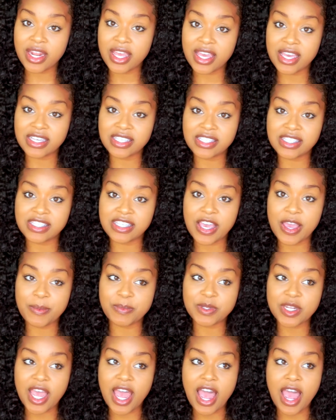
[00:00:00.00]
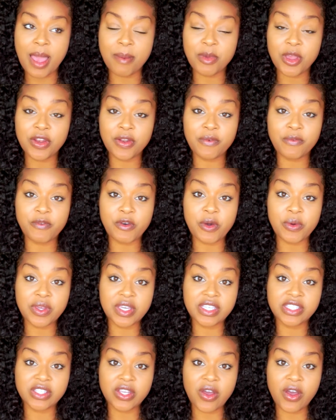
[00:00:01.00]
except I'm going to
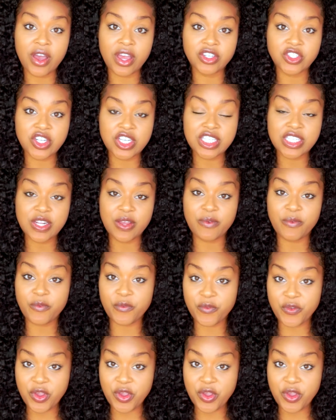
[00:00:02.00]
focus on just a